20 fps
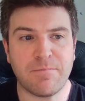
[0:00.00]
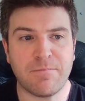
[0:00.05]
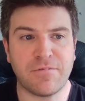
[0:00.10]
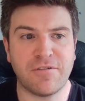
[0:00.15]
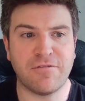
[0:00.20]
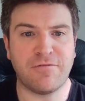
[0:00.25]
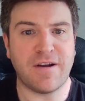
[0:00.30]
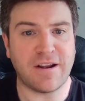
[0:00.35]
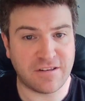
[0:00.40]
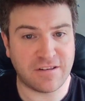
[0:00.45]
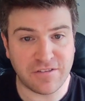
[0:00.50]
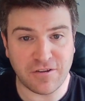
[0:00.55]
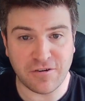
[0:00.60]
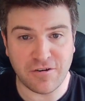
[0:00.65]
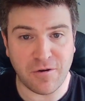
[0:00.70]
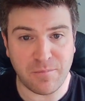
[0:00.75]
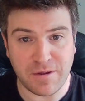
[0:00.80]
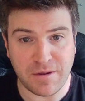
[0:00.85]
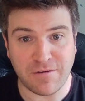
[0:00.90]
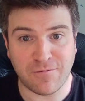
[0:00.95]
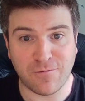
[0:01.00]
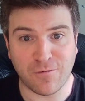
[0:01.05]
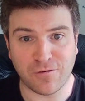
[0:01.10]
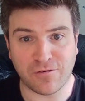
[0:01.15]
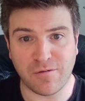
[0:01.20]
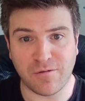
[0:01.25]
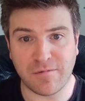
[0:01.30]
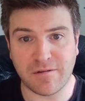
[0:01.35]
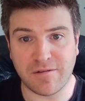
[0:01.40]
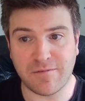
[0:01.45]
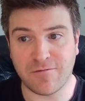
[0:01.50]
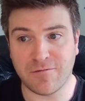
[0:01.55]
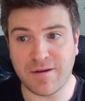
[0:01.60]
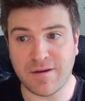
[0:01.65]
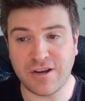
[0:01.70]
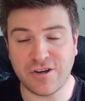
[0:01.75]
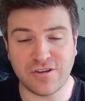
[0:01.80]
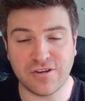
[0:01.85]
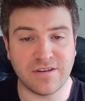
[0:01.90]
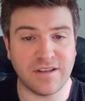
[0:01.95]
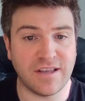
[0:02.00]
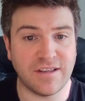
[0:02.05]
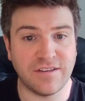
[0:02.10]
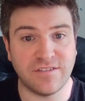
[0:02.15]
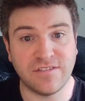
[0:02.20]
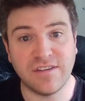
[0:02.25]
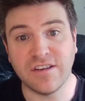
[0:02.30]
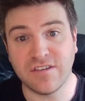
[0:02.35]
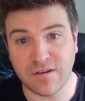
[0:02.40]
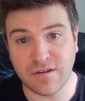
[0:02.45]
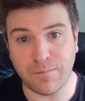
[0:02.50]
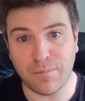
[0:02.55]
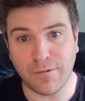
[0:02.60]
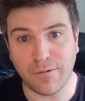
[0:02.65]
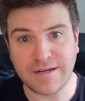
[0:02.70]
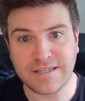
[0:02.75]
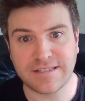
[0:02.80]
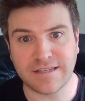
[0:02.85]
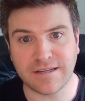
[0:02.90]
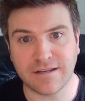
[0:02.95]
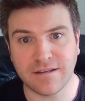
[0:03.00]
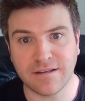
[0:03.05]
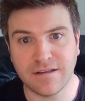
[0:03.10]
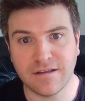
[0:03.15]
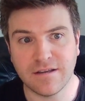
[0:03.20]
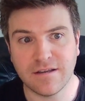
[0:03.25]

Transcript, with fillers: The fact that they're not being forthcoming information is disappointing,